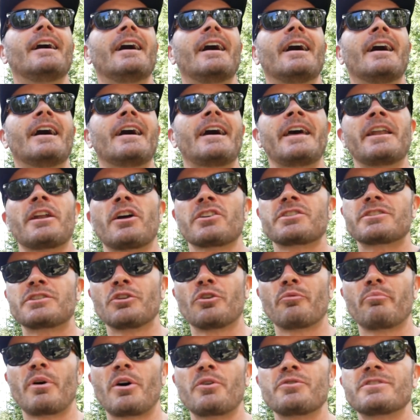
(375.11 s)
uh, and I'll
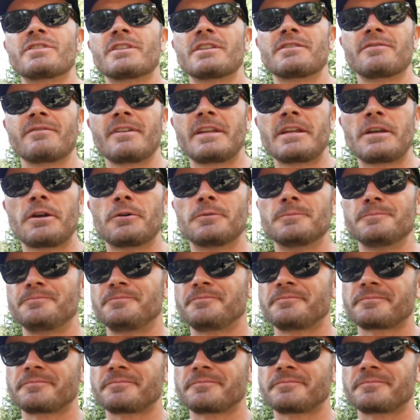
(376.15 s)
still post this video